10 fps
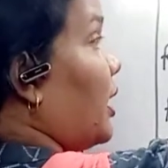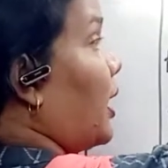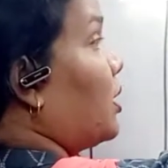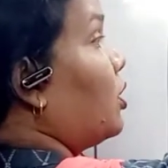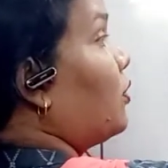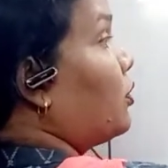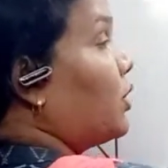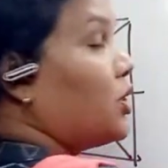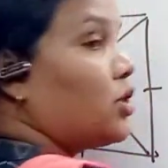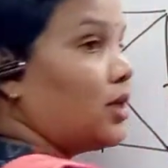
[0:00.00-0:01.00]
angle of
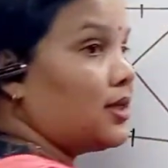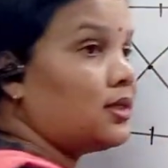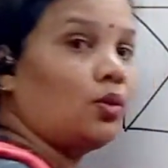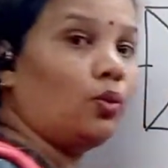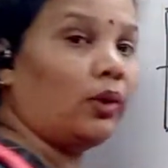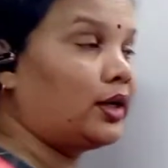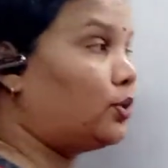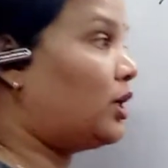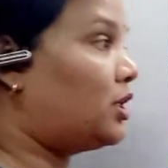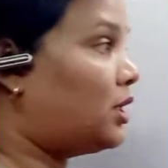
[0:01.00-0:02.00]
rotation is
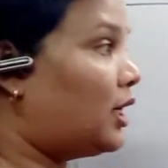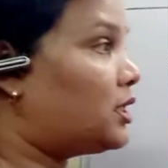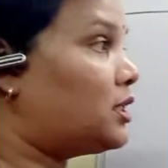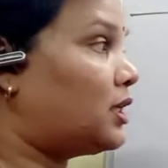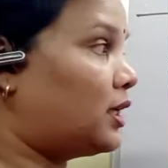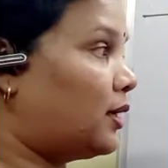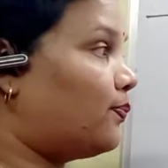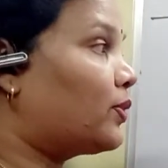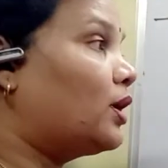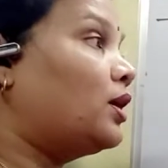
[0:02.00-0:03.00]
180 degree.
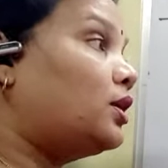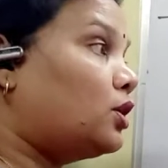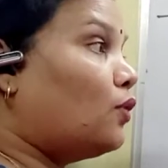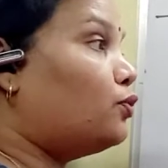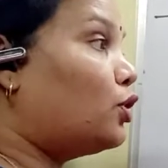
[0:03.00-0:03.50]
Now for